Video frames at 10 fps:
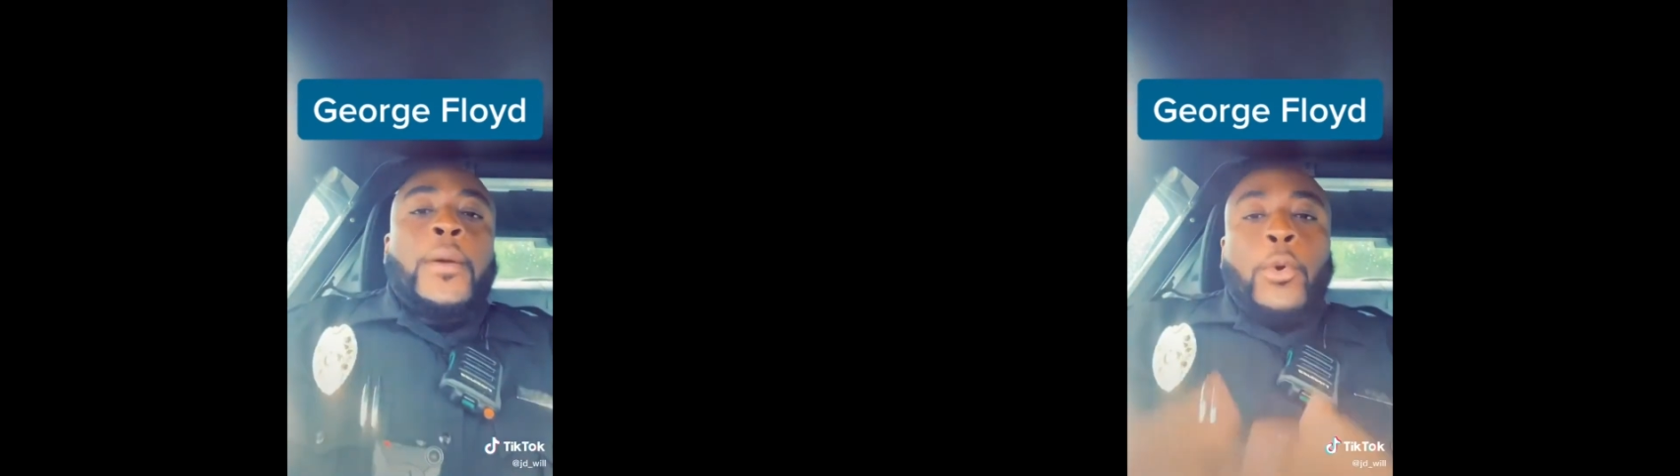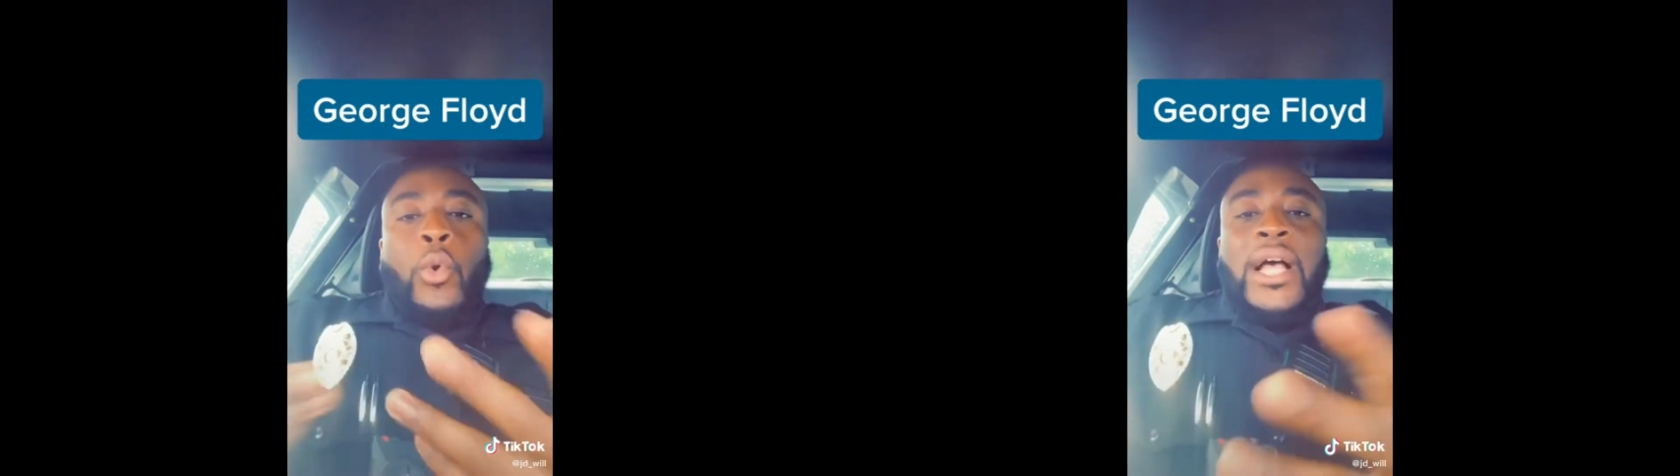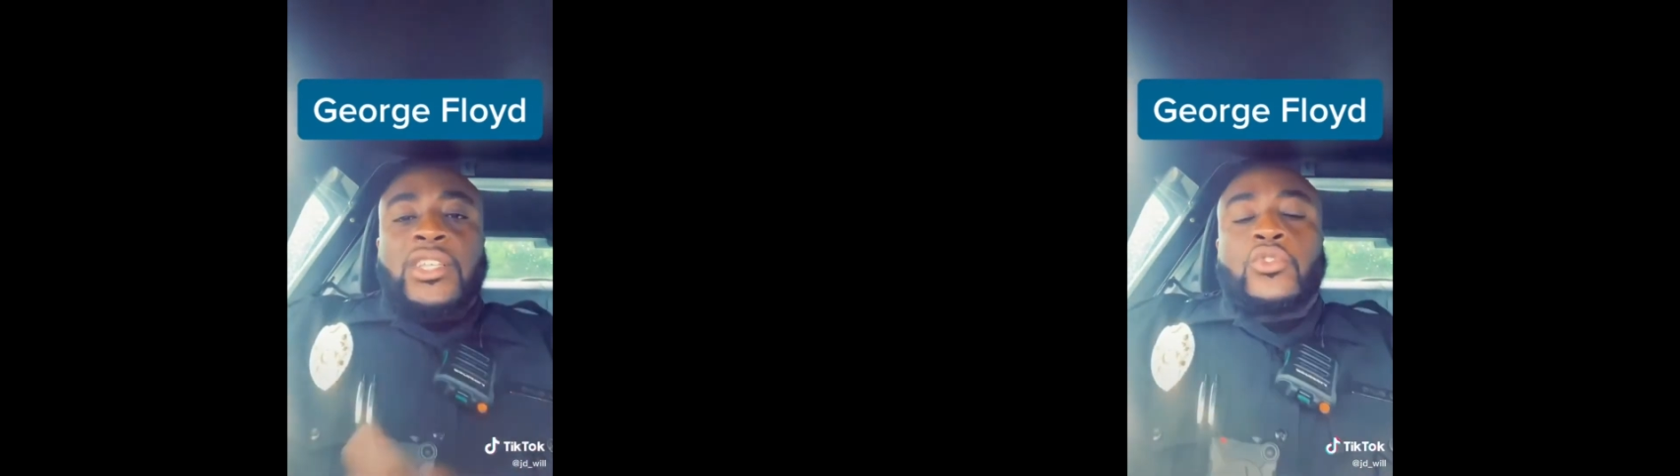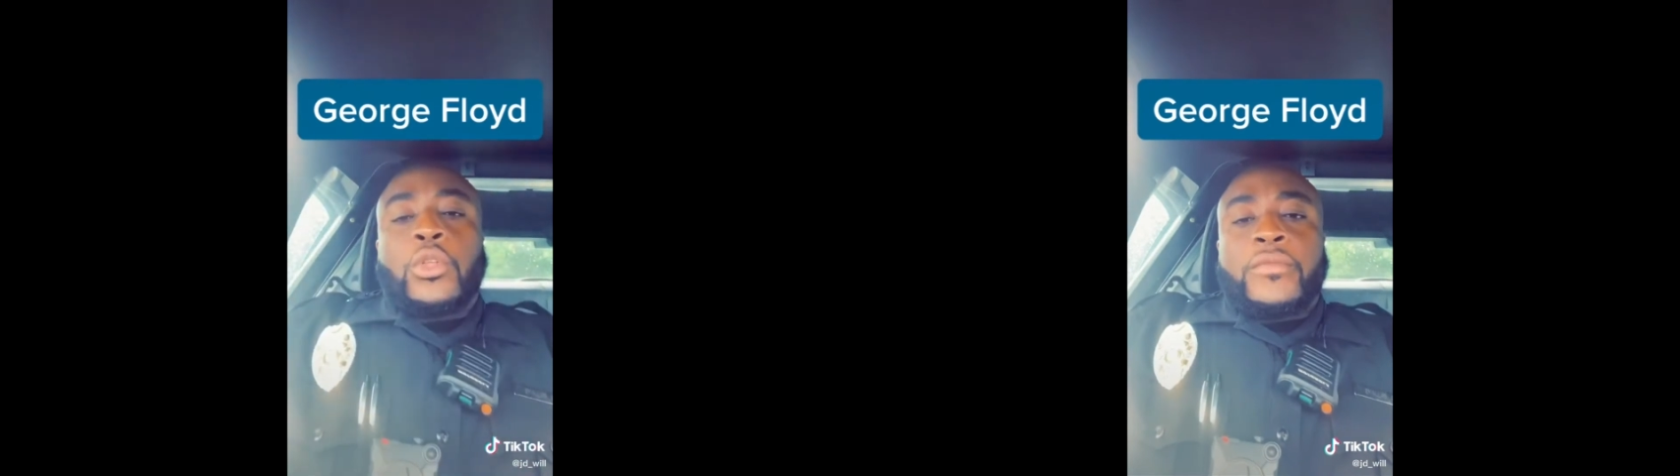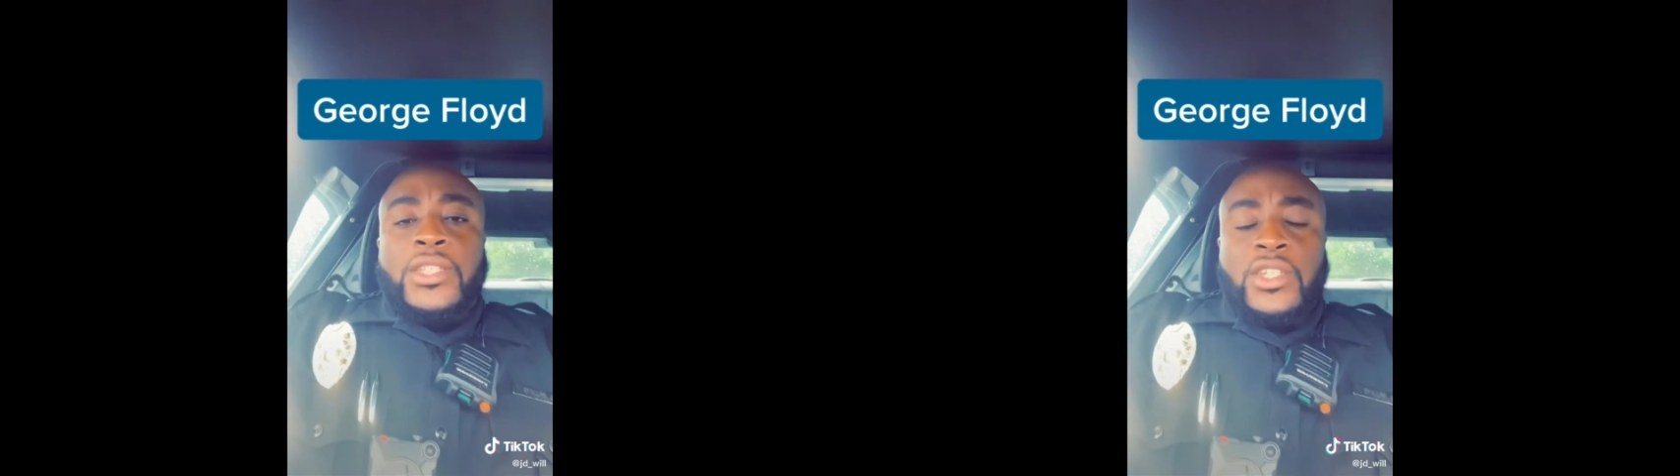Who has control
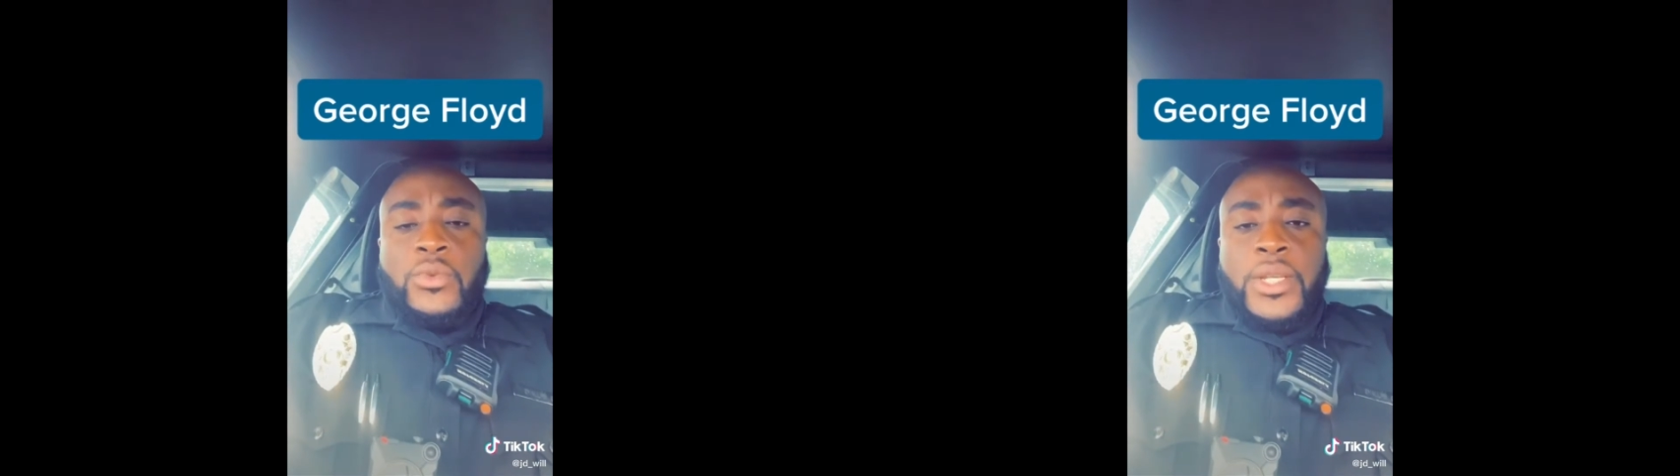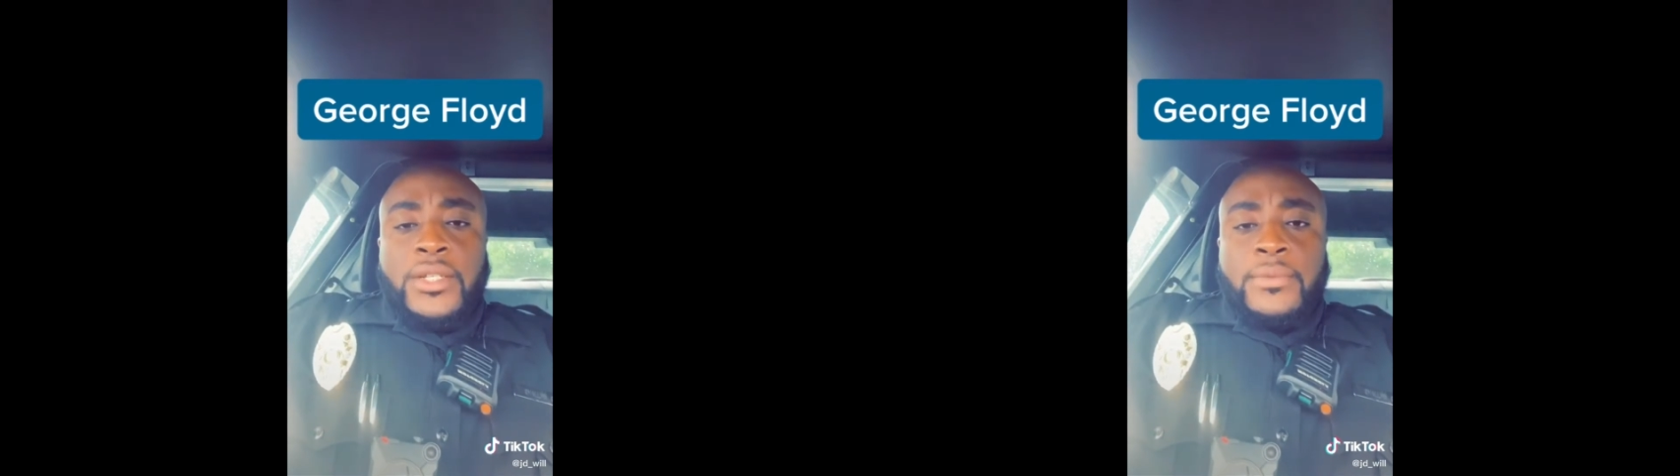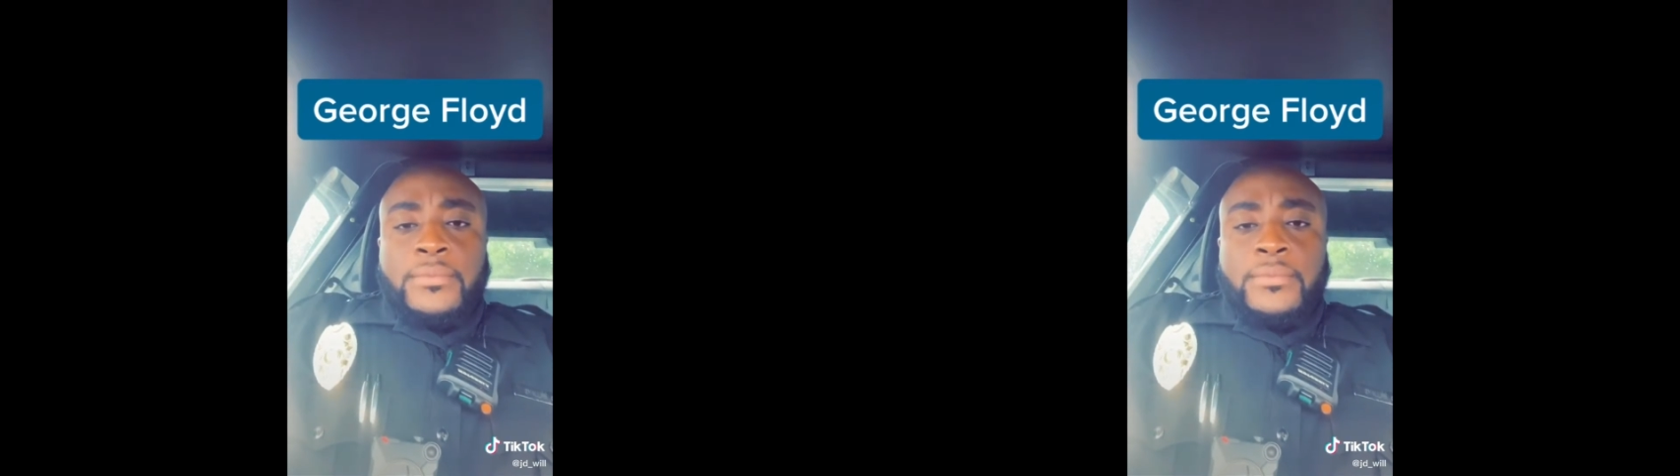of the situation?